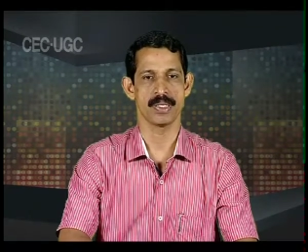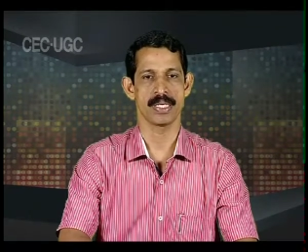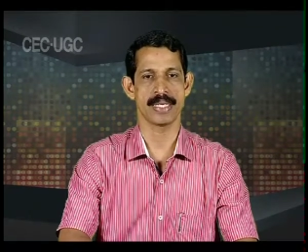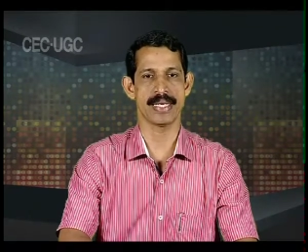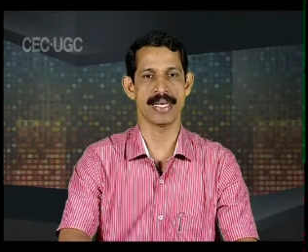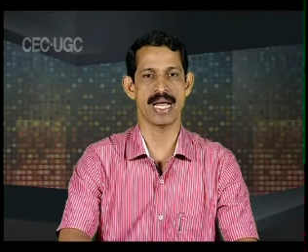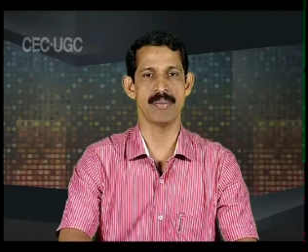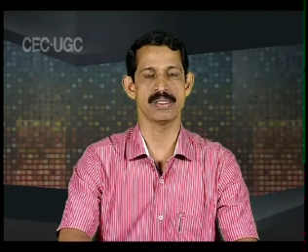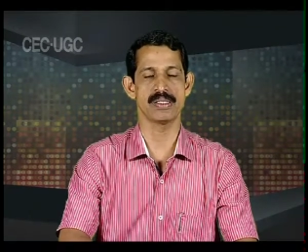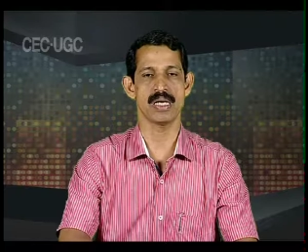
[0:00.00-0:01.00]
It
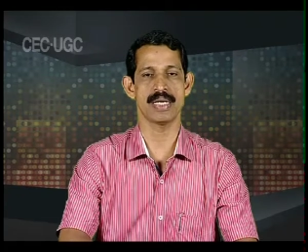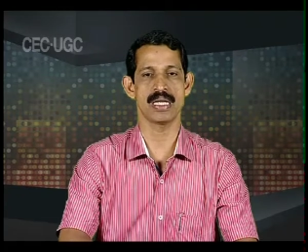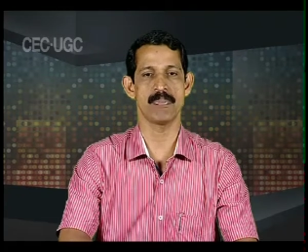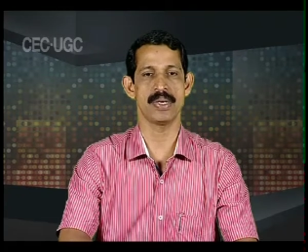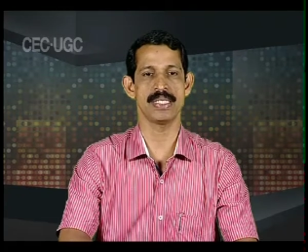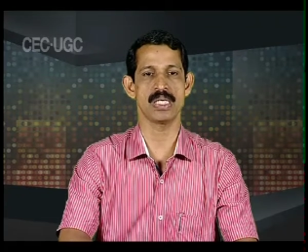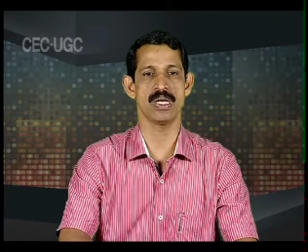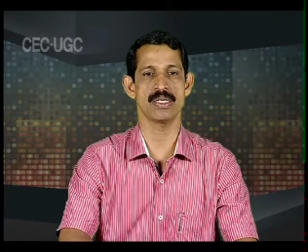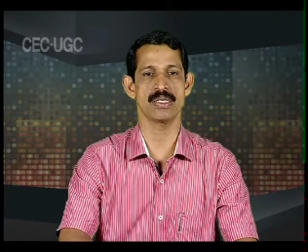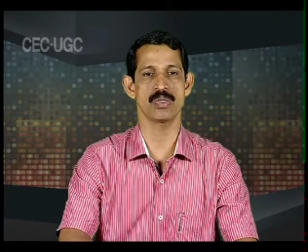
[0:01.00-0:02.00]
enables at a
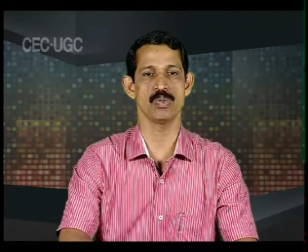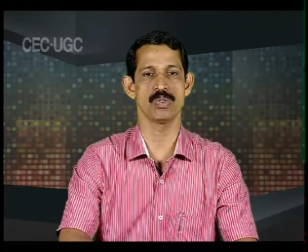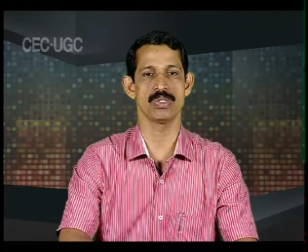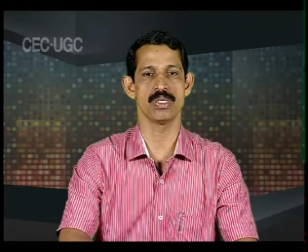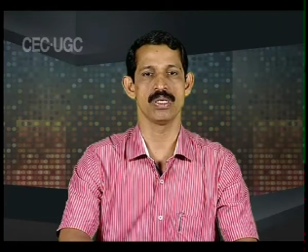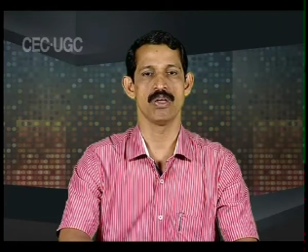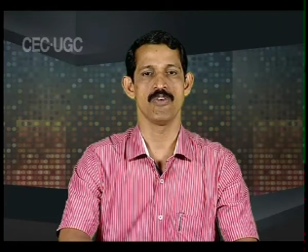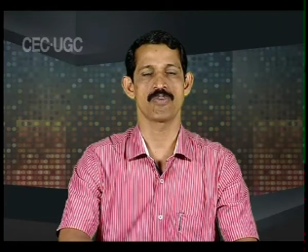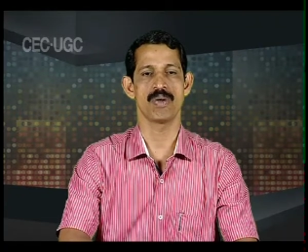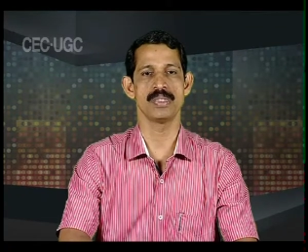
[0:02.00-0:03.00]
particular truth
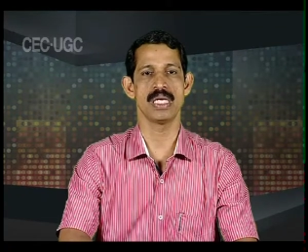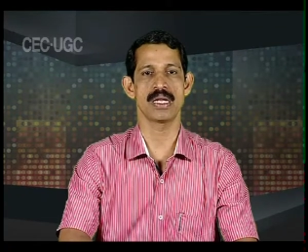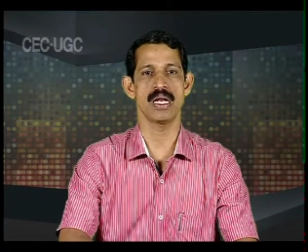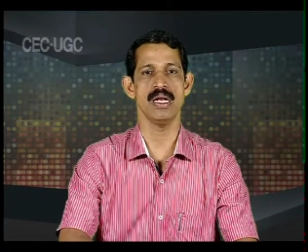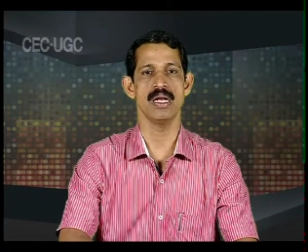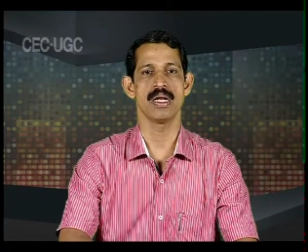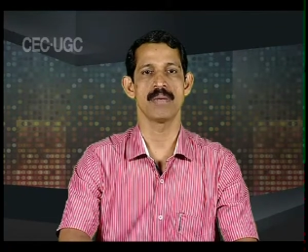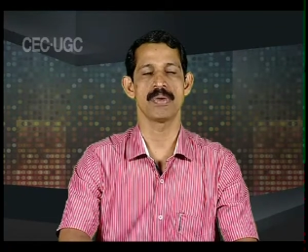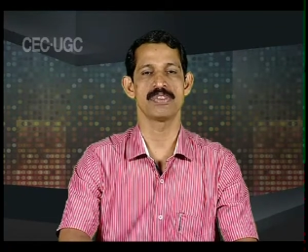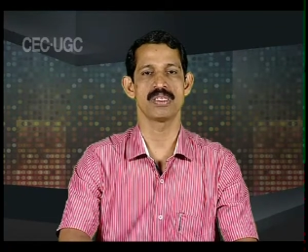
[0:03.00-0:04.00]
from general
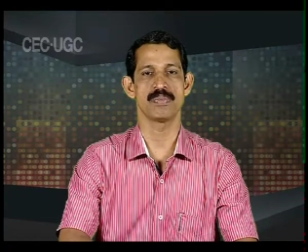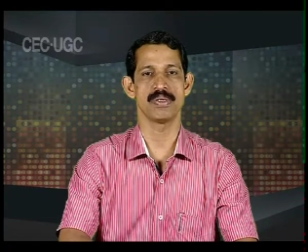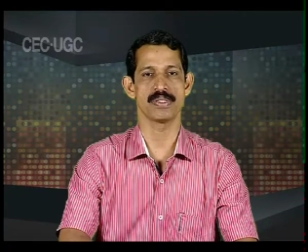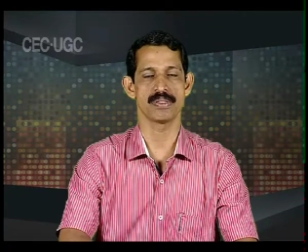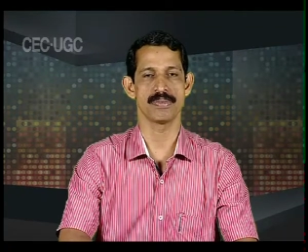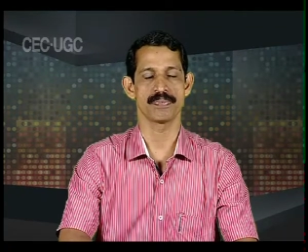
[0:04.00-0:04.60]
principles.